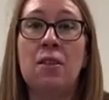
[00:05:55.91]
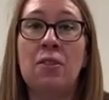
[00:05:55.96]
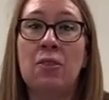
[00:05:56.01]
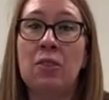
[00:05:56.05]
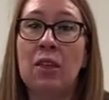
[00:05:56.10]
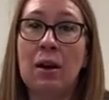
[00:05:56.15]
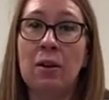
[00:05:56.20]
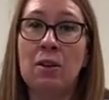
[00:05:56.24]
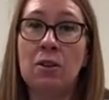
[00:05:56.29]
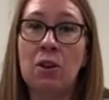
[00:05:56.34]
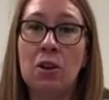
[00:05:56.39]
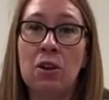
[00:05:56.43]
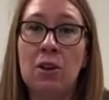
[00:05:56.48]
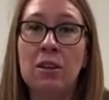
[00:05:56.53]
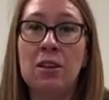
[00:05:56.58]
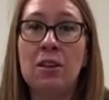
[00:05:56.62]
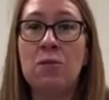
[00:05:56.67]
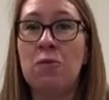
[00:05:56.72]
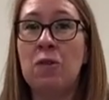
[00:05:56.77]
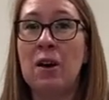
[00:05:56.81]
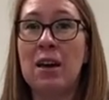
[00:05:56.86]
That
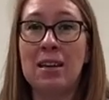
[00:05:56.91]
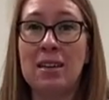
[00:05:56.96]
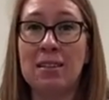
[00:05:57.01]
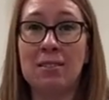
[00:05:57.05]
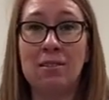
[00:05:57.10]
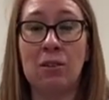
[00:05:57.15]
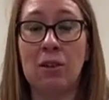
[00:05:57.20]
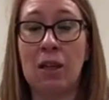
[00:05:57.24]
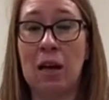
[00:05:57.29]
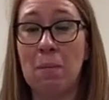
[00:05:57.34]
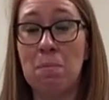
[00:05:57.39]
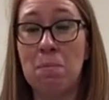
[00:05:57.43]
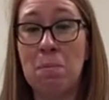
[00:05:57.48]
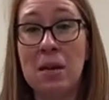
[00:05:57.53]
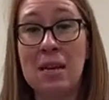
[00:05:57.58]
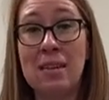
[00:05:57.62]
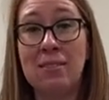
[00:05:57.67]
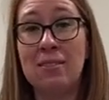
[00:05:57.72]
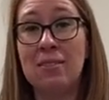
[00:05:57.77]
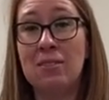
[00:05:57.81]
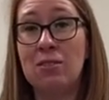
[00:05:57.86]
early phase or that
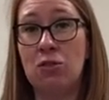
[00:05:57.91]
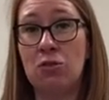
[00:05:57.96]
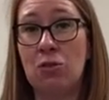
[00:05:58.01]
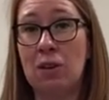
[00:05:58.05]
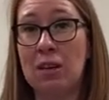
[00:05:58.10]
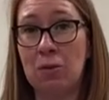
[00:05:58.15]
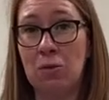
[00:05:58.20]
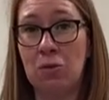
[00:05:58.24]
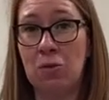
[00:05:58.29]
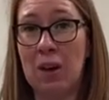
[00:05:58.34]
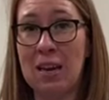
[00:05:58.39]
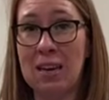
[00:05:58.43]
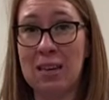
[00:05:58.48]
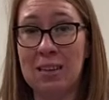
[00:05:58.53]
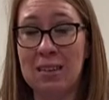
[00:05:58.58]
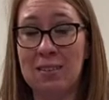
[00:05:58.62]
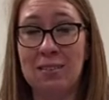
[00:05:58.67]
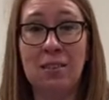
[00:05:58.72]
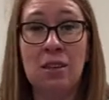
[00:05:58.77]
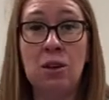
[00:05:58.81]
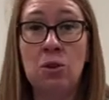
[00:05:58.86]
piece of string
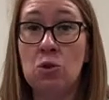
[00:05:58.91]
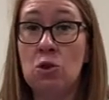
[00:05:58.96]
phase,